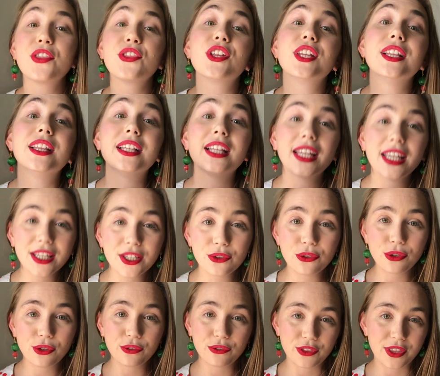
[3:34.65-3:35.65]
The
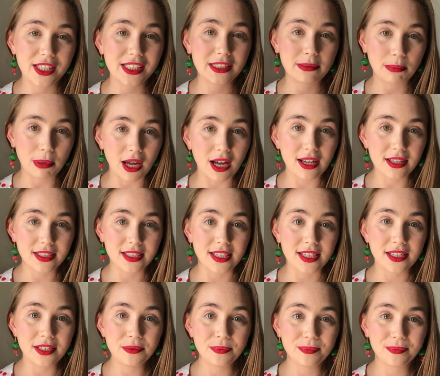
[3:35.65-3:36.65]
leader of this
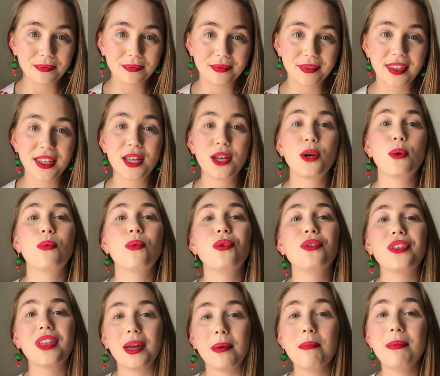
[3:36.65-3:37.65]
party
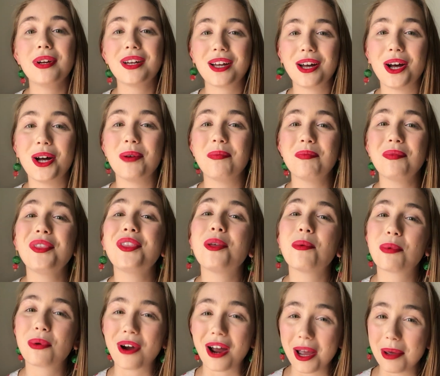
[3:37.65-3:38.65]
will then become the
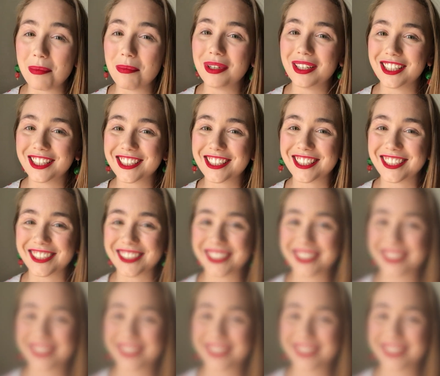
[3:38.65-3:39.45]
Prime Minister.